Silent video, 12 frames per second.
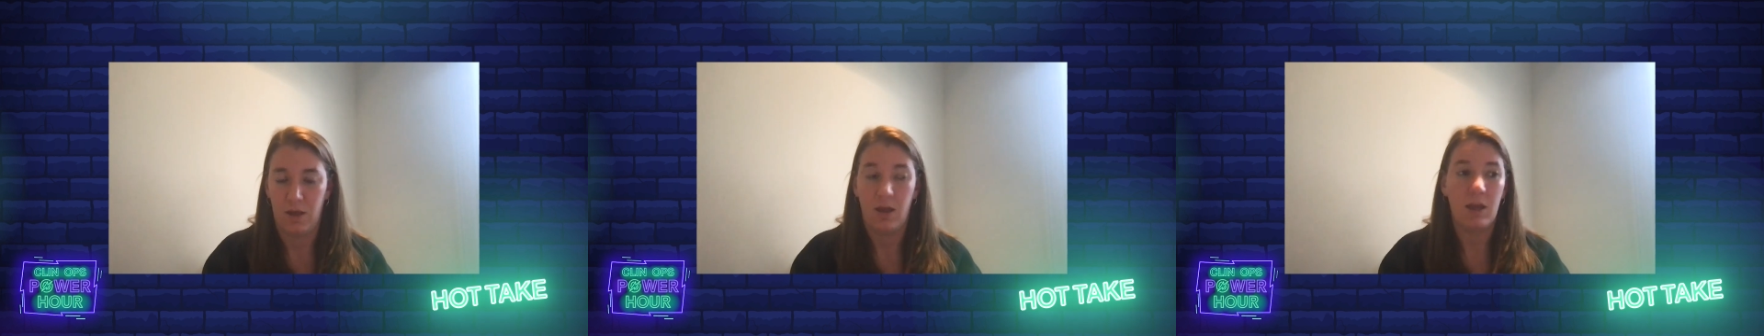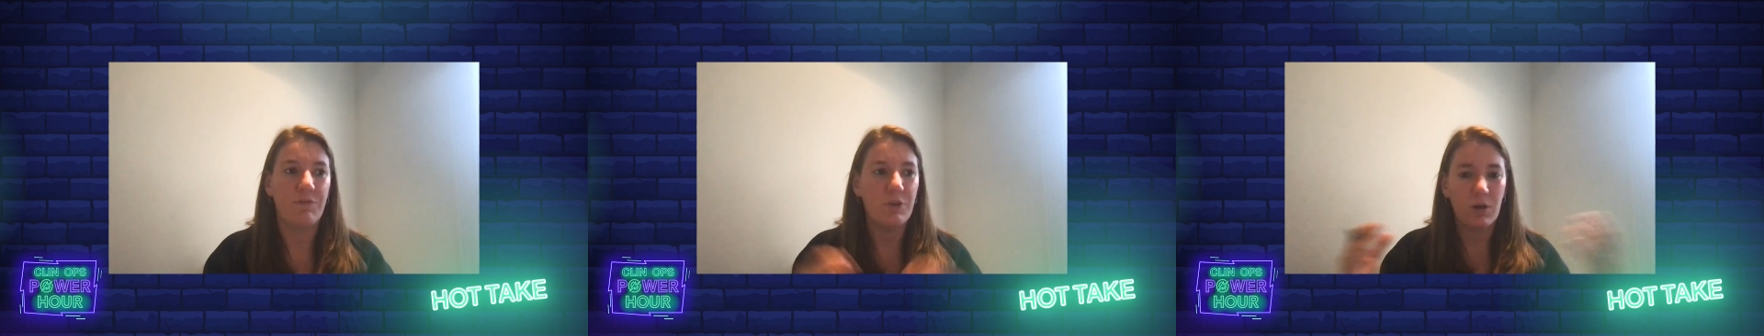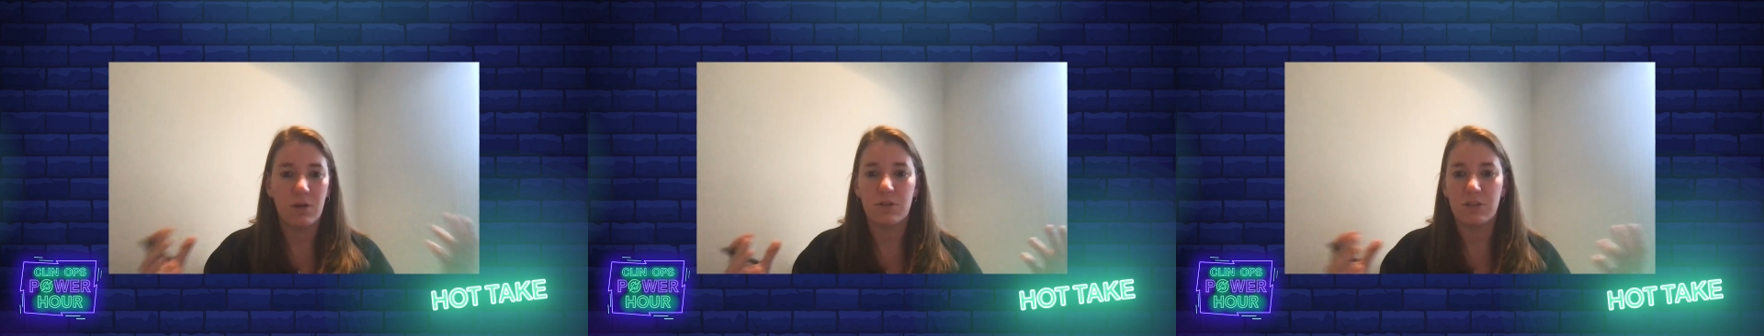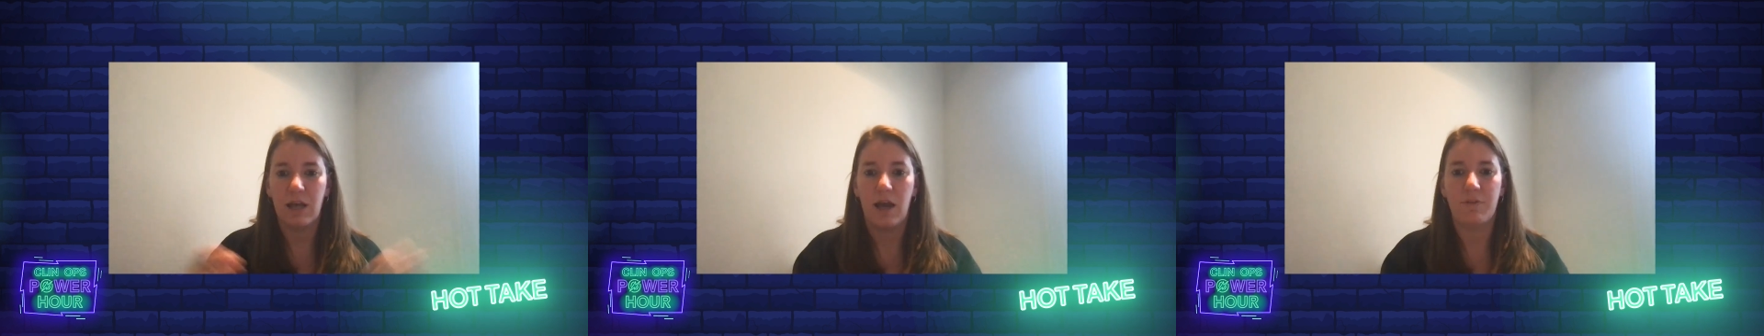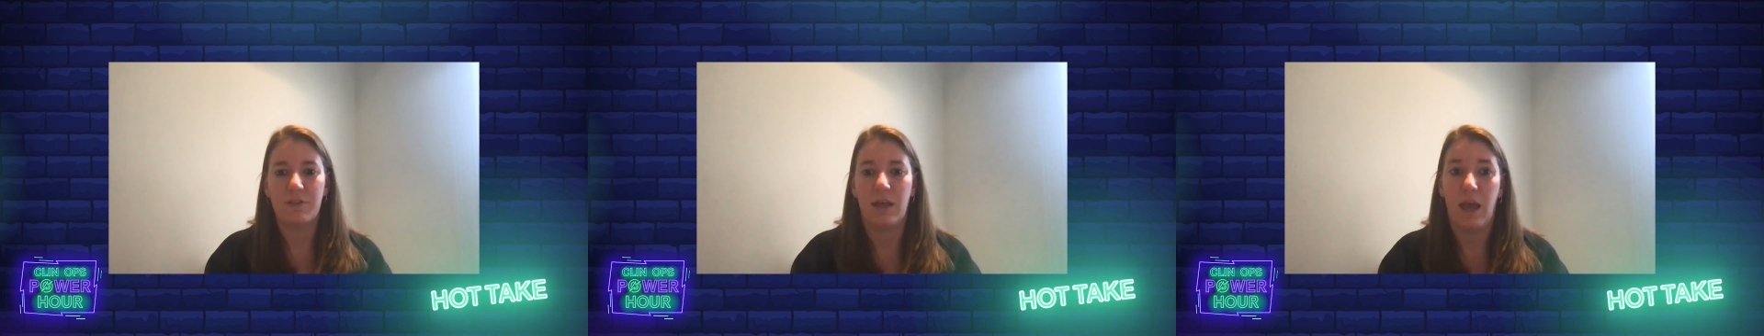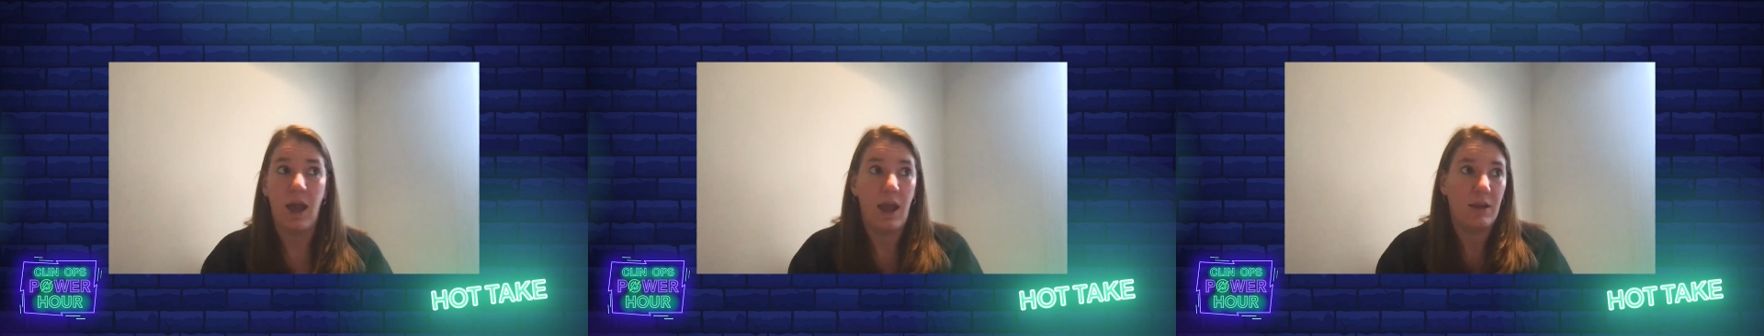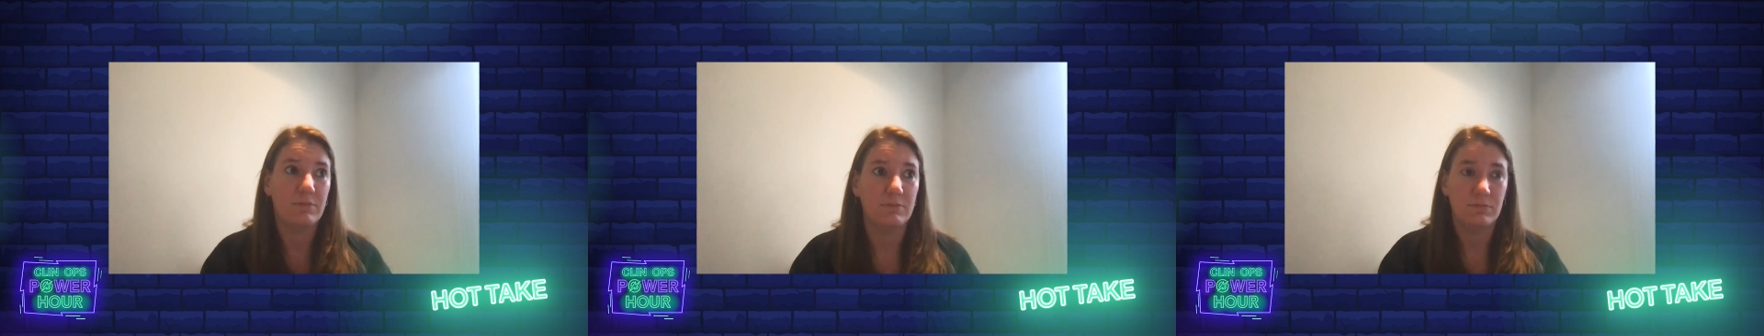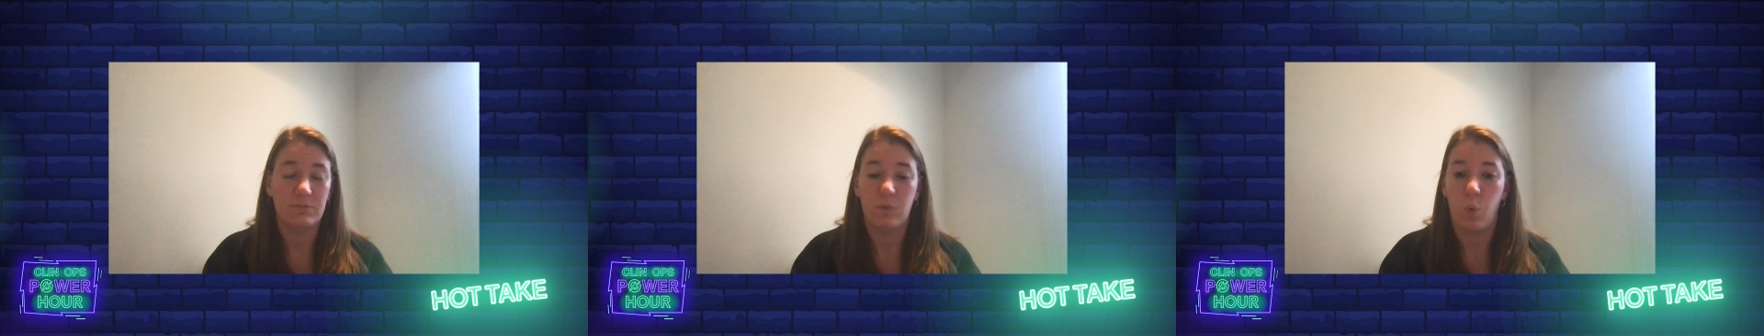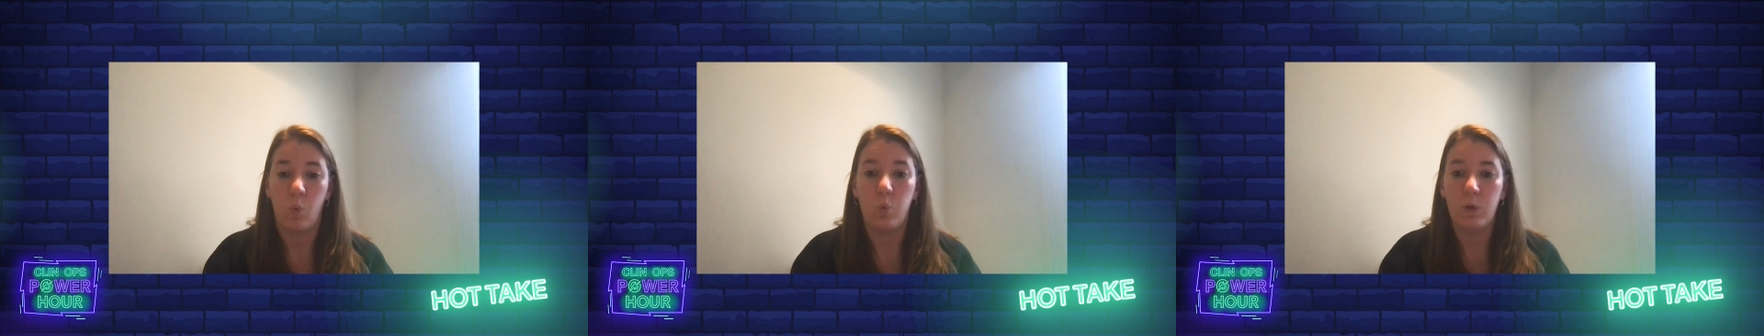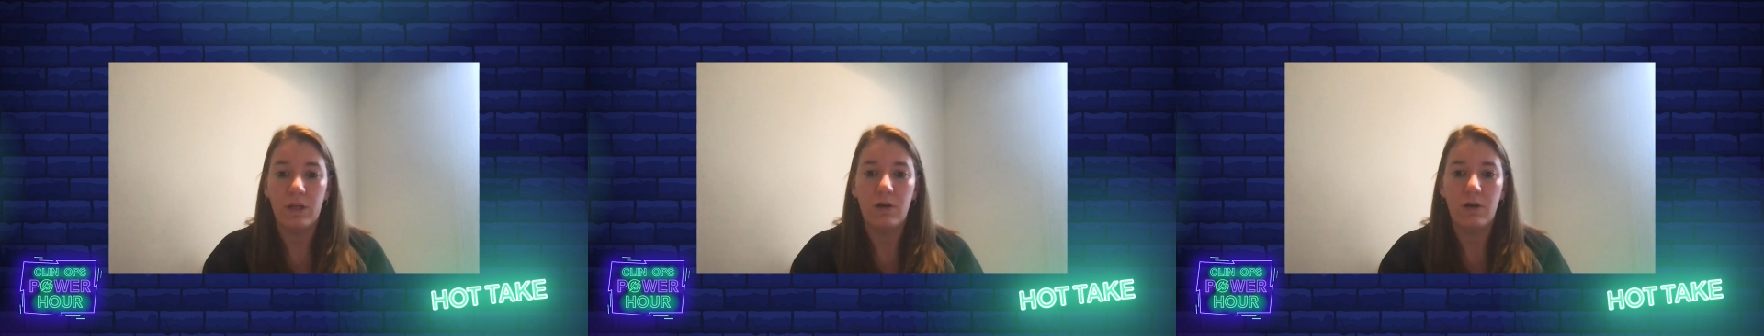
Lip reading: If you're understaffed, say, hey, we